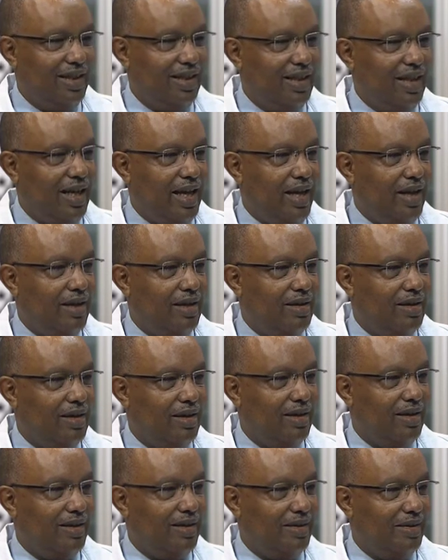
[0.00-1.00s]
And
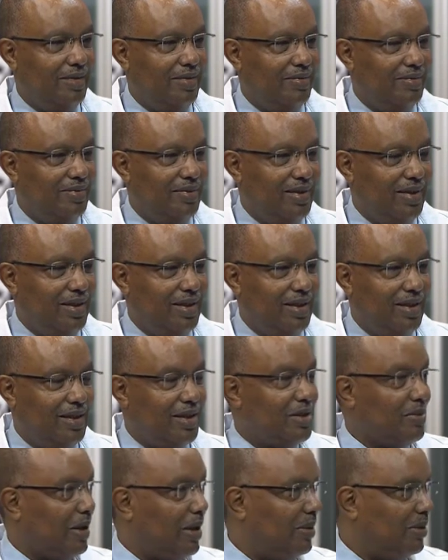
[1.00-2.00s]

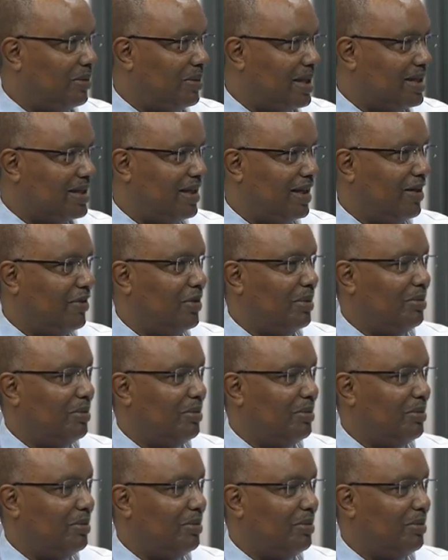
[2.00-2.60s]
that's why I always laugh when